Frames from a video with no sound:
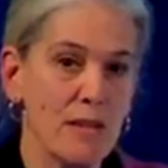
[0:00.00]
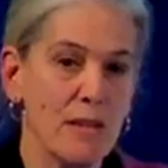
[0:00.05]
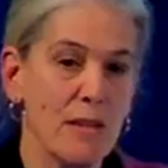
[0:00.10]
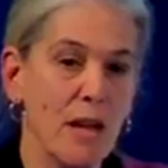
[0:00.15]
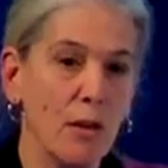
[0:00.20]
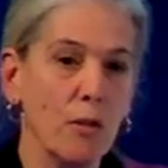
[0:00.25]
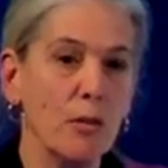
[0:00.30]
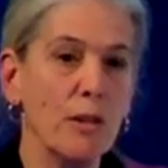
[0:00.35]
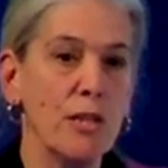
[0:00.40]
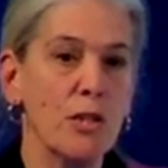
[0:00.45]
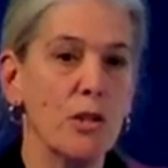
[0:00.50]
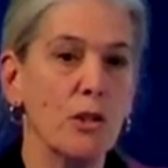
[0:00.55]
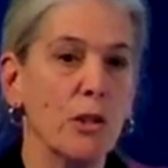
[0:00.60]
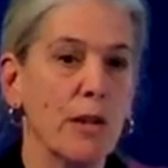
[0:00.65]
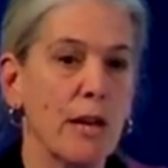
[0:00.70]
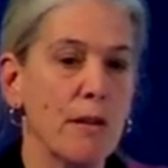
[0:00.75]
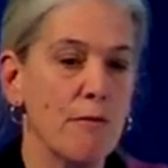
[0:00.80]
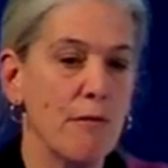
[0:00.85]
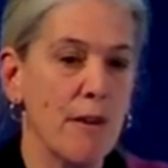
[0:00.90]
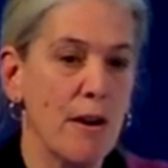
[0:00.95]
us not only to
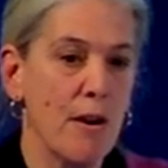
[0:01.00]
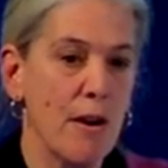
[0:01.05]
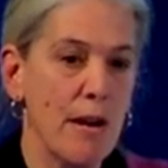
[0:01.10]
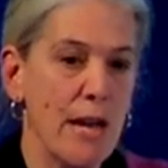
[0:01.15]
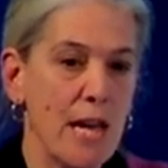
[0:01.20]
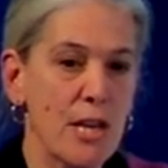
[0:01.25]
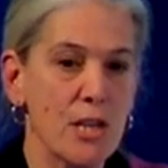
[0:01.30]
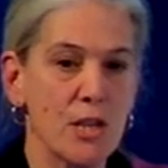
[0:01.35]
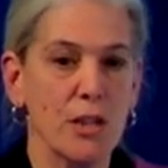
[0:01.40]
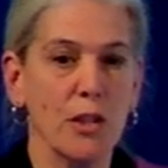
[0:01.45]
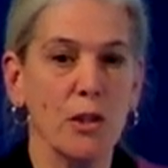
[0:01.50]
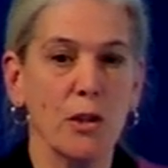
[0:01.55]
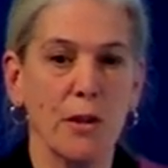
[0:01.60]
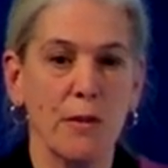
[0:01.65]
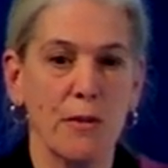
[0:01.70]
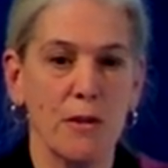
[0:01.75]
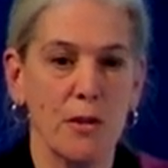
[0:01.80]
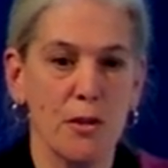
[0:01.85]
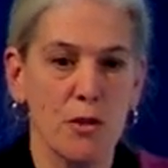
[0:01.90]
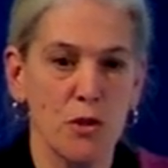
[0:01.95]
look at variation, look
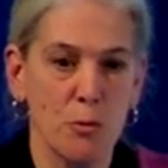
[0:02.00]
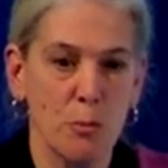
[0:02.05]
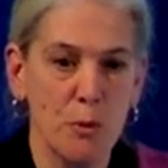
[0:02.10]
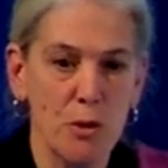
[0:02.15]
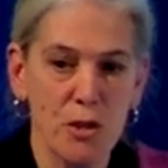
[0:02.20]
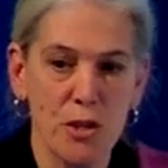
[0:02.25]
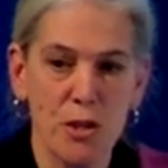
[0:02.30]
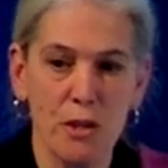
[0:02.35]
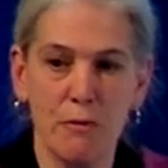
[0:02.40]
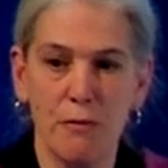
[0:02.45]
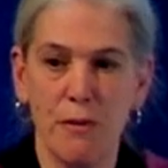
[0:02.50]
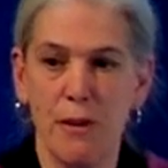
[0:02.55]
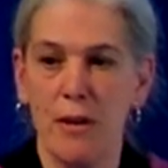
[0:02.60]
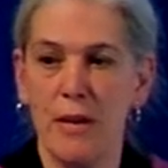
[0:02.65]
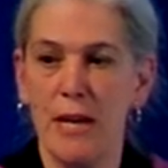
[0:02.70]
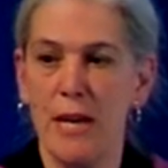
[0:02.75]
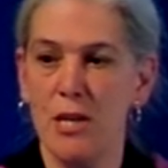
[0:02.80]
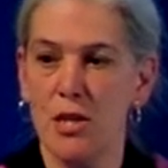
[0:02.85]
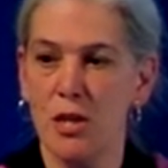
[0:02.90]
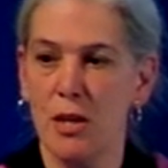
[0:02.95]
at the distribution of
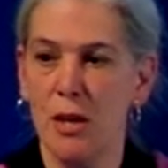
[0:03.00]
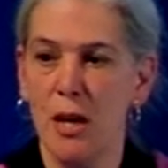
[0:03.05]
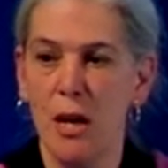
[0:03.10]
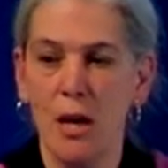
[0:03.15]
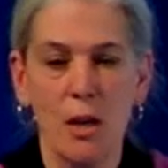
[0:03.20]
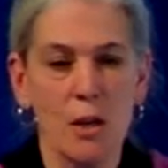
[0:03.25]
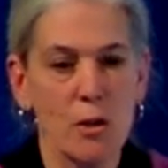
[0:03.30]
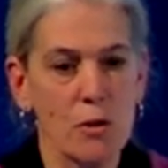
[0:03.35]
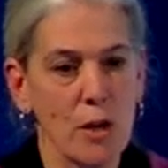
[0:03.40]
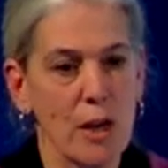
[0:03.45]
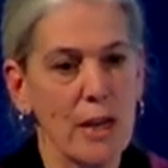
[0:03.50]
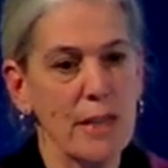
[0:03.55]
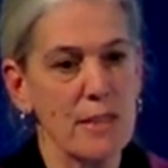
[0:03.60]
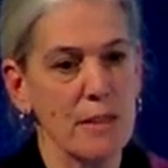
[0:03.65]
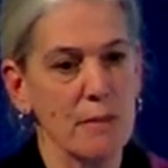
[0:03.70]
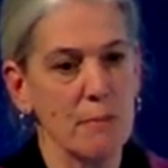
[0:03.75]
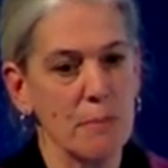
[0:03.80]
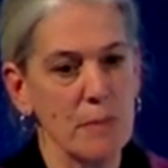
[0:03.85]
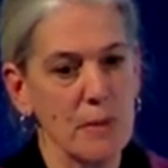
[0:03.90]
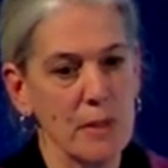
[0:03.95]
variation, try
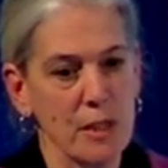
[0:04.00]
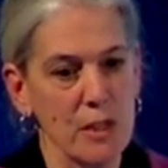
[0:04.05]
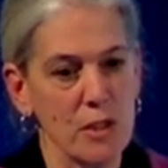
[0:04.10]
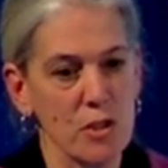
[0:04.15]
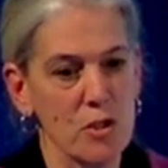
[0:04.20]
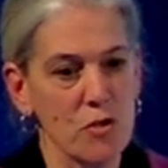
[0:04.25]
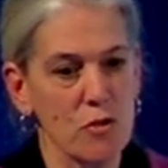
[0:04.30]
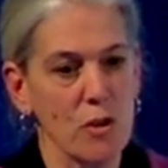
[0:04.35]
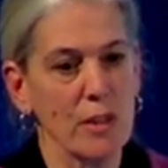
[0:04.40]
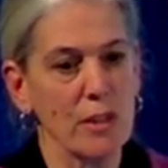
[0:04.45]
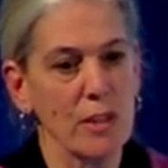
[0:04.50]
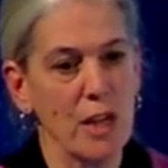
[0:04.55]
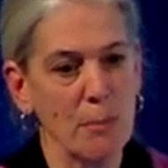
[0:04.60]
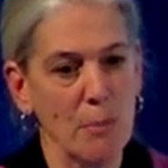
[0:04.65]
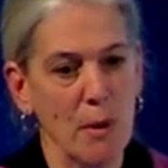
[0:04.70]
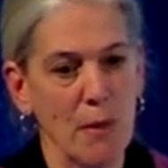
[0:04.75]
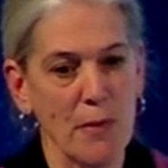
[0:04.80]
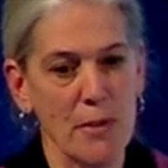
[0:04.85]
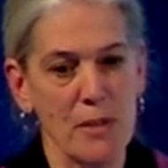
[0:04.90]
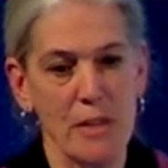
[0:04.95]
to construct
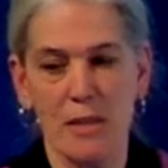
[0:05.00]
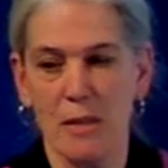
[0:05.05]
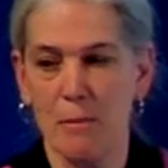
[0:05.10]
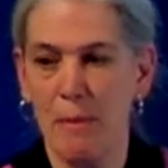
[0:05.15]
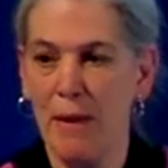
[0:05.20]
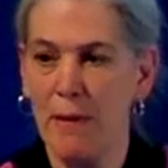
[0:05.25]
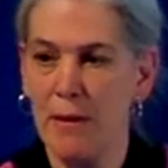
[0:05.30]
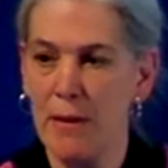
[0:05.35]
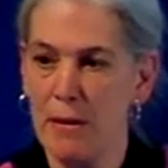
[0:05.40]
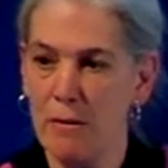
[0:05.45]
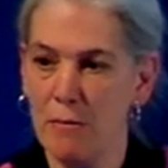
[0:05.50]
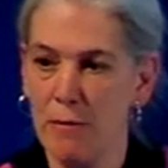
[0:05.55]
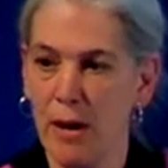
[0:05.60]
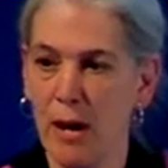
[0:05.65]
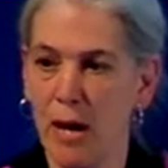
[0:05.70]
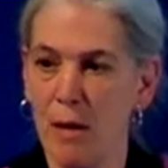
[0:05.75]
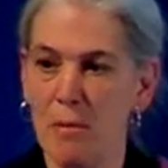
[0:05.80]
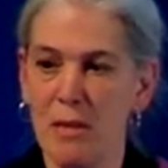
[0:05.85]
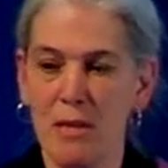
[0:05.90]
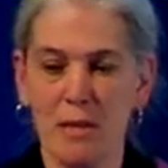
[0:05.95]
hypotheses about the
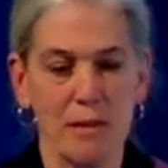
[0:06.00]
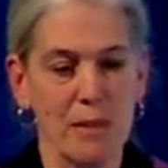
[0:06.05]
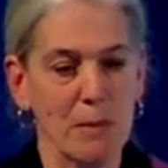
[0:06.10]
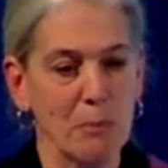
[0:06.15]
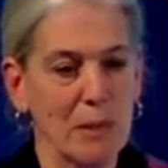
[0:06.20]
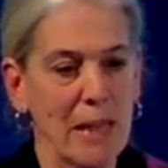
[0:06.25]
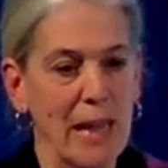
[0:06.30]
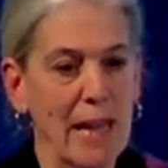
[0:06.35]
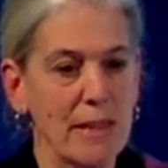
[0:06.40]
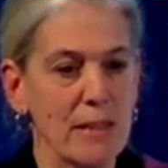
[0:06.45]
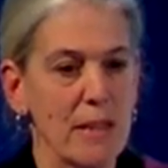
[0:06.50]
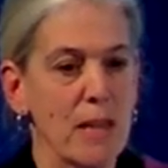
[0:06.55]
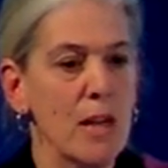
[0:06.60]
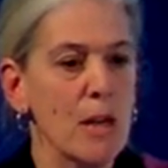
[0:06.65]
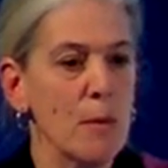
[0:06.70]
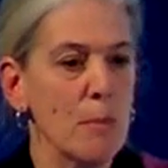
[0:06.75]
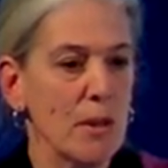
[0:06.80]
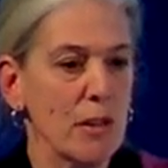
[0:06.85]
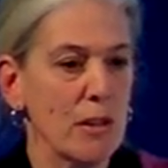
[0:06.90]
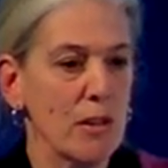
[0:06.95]
environment and the plant,
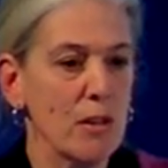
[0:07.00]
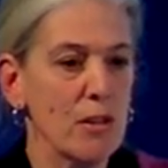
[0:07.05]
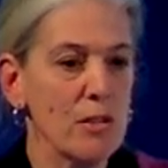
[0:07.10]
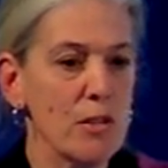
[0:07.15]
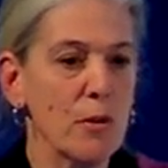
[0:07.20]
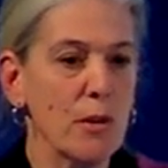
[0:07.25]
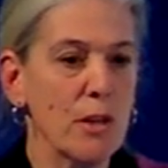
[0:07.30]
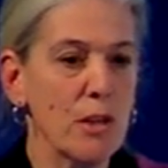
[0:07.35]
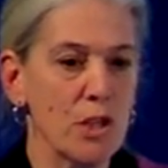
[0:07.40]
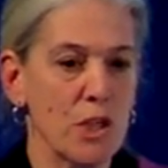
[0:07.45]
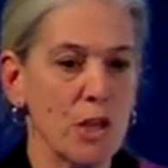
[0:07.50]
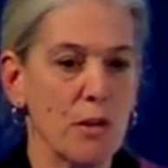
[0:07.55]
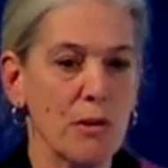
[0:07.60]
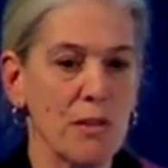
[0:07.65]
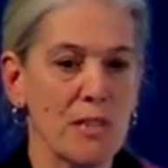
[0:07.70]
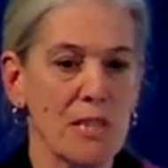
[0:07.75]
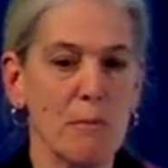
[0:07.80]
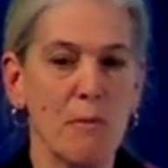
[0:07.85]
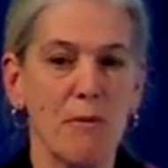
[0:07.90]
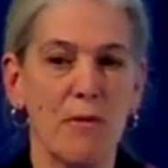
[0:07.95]
but it also can show
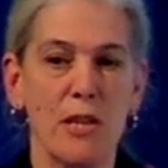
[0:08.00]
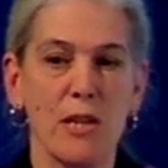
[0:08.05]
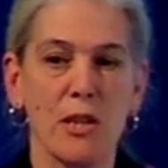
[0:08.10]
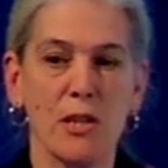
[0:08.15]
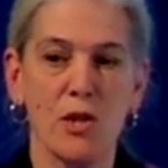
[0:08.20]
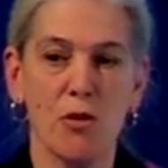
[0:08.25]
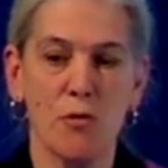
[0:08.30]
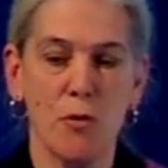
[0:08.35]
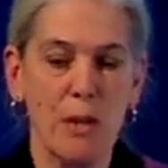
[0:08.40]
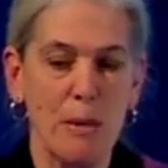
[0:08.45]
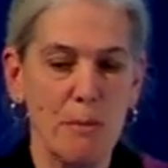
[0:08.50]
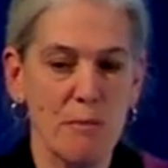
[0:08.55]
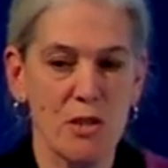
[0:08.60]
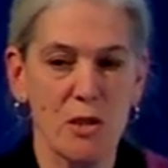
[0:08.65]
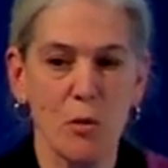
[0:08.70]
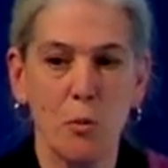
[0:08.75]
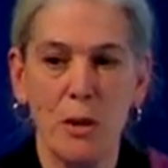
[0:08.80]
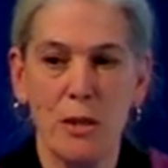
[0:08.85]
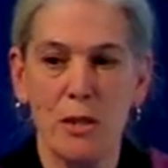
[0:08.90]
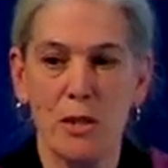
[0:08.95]
us some of the extremes
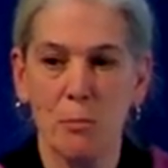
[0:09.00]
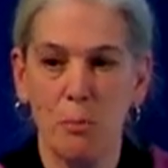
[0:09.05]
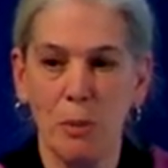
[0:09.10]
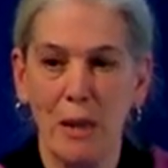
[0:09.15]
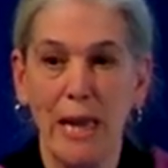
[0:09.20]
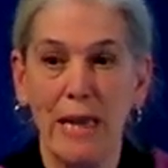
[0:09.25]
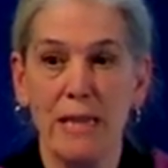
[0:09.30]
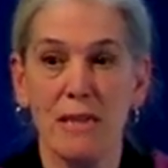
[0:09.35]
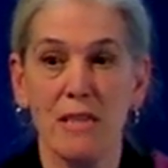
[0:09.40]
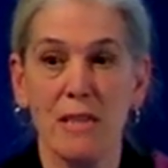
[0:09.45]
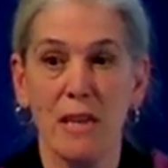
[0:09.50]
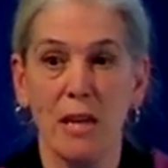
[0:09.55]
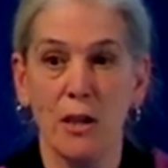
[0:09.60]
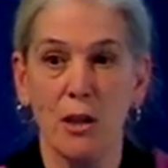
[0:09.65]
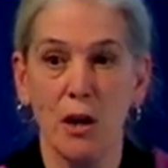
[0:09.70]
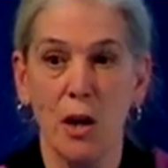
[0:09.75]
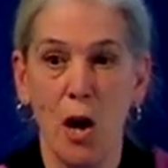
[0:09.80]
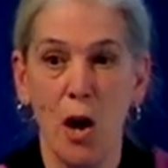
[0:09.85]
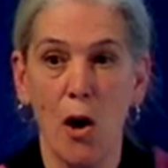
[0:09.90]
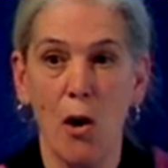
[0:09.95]
to which plants
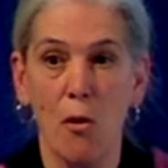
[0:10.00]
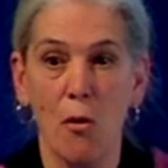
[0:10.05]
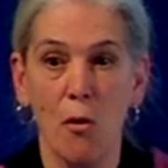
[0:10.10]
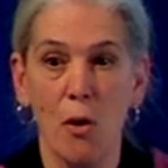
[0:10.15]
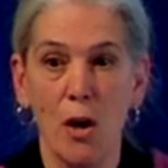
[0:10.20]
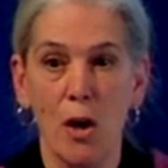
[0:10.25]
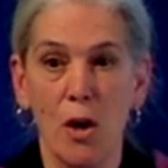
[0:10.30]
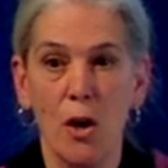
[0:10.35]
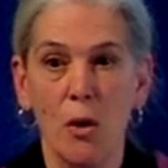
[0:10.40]
can go,